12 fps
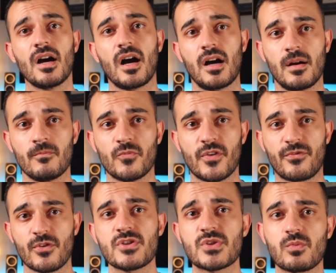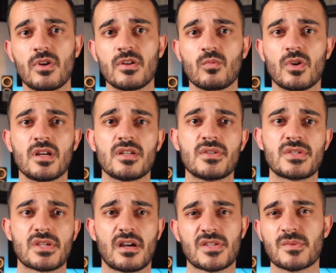The first one
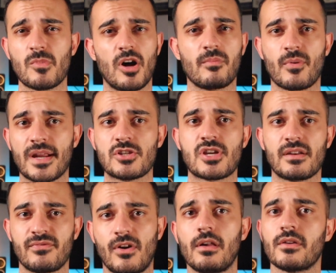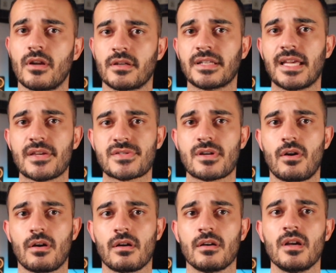was a small branch had fallen on a guest
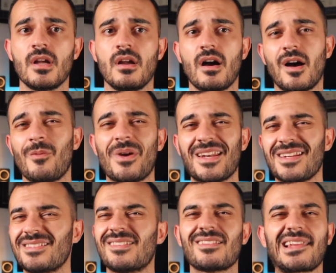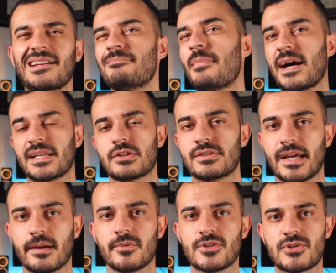car, and it did minor
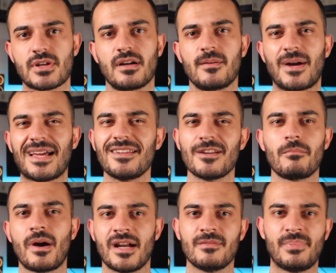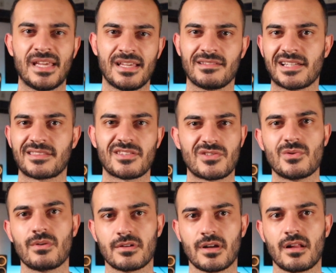damage. I didn't mind paying the
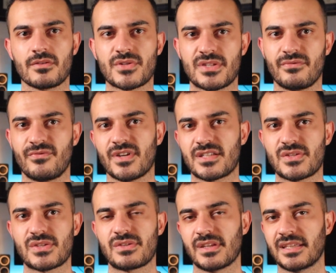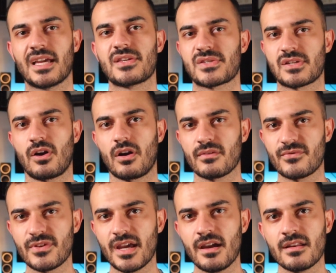$200 to fix the guest's car for
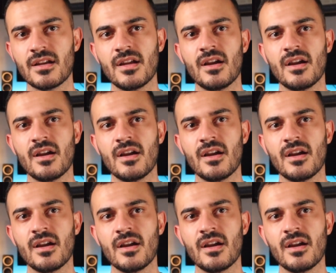that.